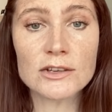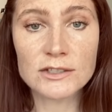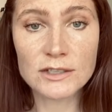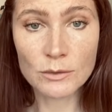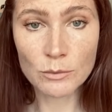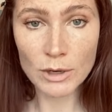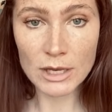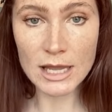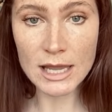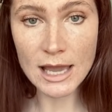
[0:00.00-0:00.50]
So
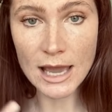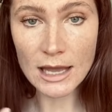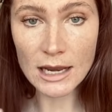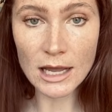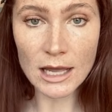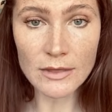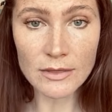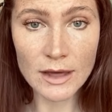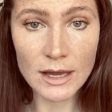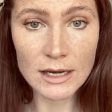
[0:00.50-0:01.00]
when you get
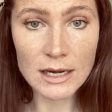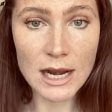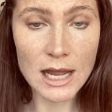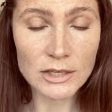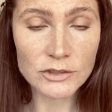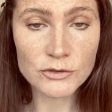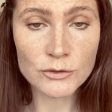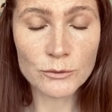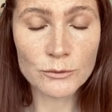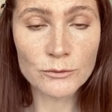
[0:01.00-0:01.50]
like that
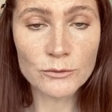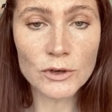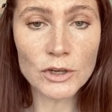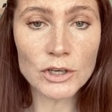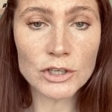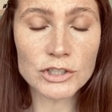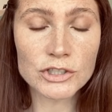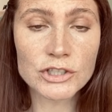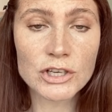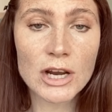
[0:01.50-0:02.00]
natural
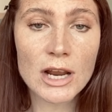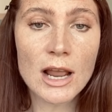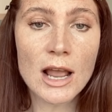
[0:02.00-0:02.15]
flush,